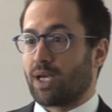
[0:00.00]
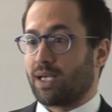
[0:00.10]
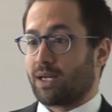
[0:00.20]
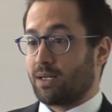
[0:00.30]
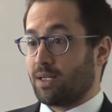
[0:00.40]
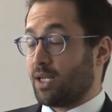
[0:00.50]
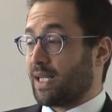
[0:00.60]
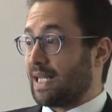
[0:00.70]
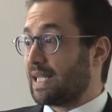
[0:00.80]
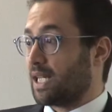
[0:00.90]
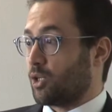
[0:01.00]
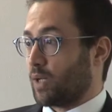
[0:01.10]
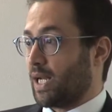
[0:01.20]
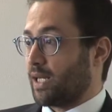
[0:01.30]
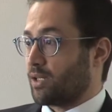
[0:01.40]
UK are England
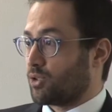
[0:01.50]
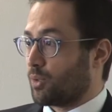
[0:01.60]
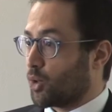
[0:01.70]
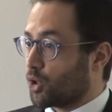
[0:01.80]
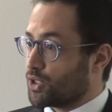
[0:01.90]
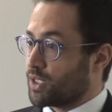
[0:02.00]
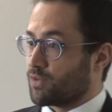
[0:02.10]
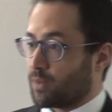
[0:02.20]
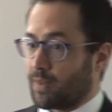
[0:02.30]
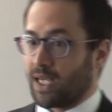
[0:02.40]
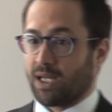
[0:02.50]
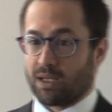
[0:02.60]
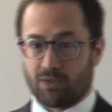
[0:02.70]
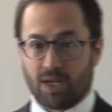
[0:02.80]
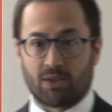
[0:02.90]
related, so apologies from the
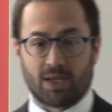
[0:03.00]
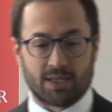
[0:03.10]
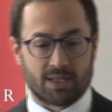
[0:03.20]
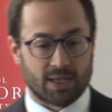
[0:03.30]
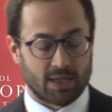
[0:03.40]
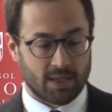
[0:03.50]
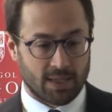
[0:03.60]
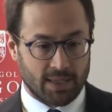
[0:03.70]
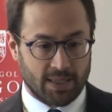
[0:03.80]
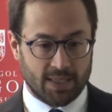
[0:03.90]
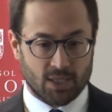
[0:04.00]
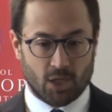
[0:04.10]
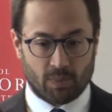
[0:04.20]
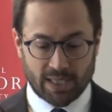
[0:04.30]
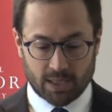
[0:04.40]
beginning if anything I say is
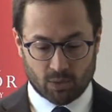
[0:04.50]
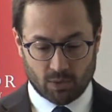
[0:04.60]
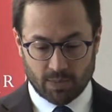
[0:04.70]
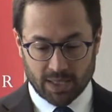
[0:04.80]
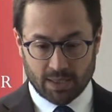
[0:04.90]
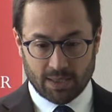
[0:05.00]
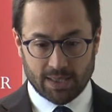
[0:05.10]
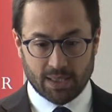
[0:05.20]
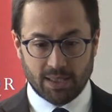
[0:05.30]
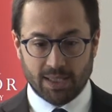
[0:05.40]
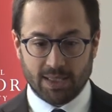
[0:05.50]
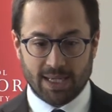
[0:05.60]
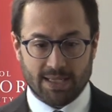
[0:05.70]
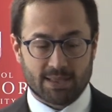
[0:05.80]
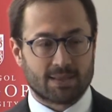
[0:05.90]
not applicable. But the idea in the
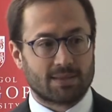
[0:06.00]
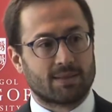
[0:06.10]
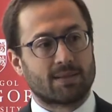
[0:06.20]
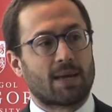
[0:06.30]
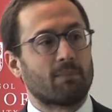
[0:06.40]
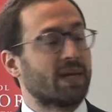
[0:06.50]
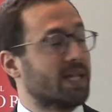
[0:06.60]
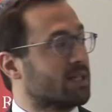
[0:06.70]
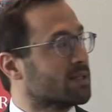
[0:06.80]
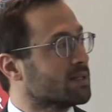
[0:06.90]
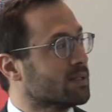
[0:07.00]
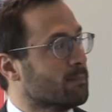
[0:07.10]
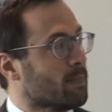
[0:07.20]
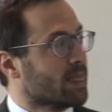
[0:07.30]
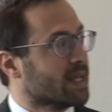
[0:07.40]
last 10 minutes
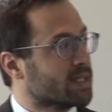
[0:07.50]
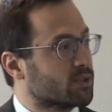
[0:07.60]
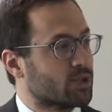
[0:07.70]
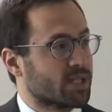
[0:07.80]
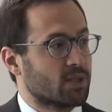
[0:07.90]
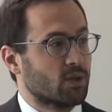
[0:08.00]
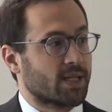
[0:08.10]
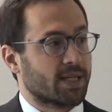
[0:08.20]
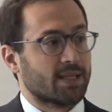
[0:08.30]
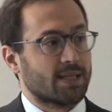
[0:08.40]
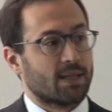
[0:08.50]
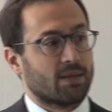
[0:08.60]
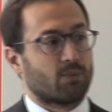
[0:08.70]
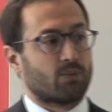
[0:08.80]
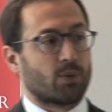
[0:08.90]
is to just look at
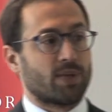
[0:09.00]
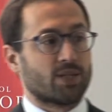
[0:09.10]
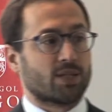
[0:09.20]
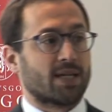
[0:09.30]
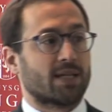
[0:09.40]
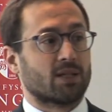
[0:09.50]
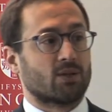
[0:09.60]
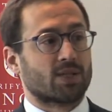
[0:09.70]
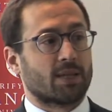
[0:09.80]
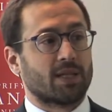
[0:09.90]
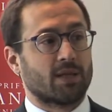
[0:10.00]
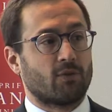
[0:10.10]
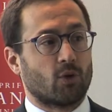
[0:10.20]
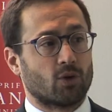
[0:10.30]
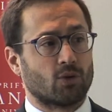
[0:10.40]
provisions in Article
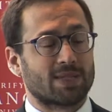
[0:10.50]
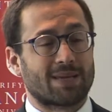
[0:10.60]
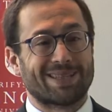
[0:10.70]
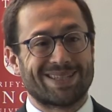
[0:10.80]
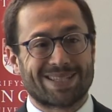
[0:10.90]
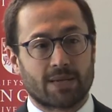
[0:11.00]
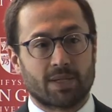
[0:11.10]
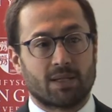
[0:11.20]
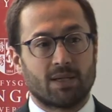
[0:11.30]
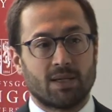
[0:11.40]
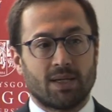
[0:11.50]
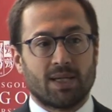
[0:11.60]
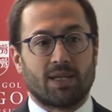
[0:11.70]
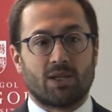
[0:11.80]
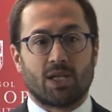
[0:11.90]
74 to 77
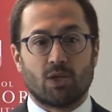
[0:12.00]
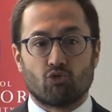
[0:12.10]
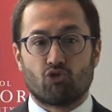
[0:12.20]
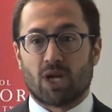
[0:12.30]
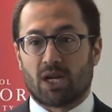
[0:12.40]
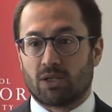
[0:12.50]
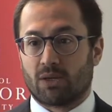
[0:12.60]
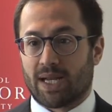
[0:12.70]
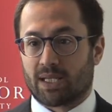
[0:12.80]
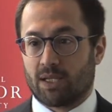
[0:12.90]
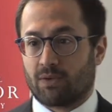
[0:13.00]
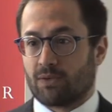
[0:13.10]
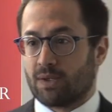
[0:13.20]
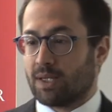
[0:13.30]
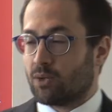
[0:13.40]
in the new General
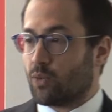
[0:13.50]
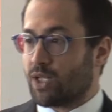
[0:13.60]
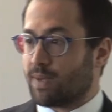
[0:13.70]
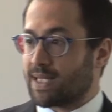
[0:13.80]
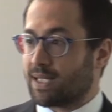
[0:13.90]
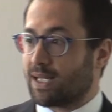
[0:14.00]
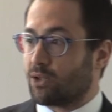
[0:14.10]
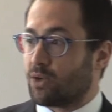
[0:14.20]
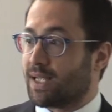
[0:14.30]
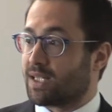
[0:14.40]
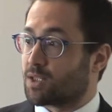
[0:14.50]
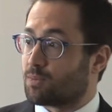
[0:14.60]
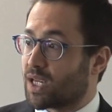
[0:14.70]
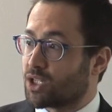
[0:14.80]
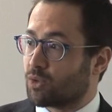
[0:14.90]
Directive, which basically create a
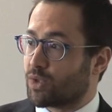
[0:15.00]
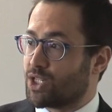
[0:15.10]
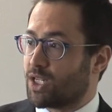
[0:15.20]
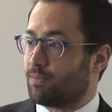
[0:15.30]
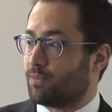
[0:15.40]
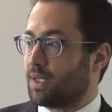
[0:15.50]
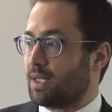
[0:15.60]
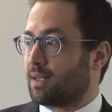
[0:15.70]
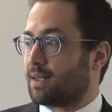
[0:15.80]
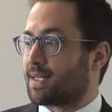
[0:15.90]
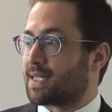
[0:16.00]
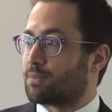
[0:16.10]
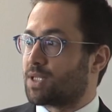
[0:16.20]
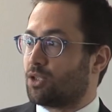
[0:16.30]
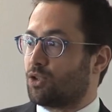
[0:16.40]
special regime that
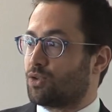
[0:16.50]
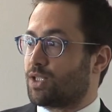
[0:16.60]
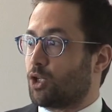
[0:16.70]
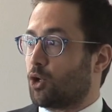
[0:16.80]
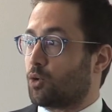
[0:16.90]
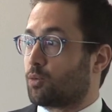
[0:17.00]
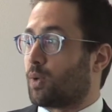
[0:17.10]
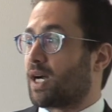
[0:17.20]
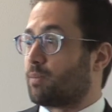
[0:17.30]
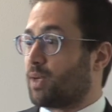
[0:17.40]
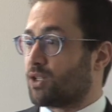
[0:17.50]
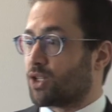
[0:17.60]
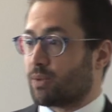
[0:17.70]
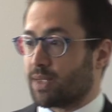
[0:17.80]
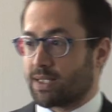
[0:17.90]
substitutes the old Part B
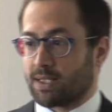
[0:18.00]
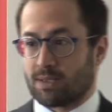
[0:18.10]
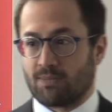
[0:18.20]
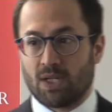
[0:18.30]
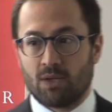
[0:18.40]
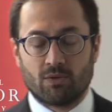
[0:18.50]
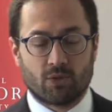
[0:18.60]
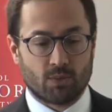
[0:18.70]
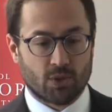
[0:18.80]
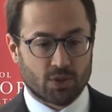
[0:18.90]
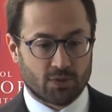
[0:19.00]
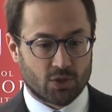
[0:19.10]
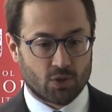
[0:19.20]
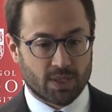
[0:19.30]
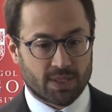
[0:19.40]
services for most of the
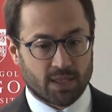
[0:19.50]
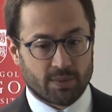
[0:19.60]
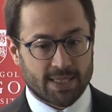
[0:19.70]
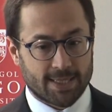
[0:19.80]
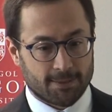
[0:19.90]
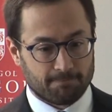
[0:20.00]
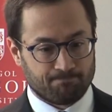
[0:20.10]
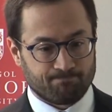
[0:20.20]
social services.